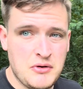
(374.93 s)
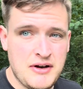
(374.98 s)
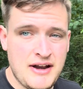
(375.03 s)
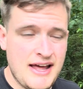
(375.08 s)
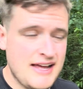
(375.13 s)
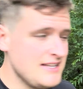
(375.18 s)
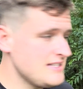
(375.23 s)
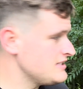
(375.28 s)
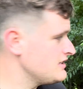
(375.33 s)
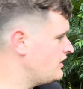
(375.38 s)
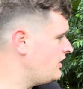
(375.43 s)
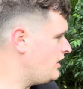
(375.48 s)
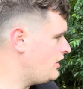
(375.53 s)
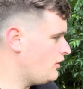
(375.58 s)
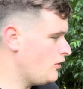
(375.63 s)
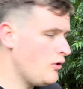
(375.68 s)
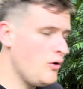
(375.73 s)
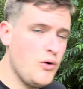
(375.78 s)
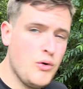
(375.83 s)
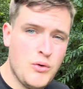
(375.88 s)
I saw a
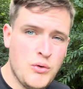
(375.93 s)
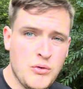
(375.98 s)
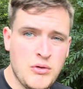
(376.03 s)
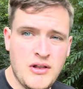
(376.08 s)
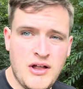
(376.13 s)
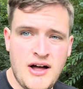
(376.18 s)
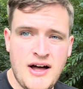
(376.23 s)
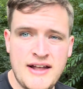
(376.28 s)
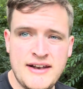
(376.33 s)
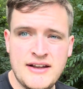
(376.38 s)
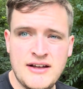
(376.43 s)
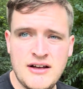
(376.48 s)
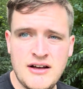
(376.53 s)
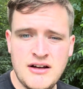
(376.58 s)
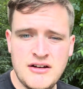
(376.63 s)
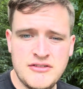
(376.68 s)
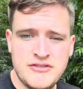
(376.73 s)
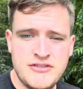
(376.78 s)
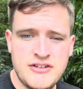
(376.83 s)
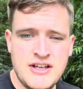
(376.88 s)
whole lot
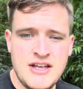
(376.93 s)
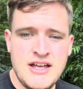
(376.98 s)
of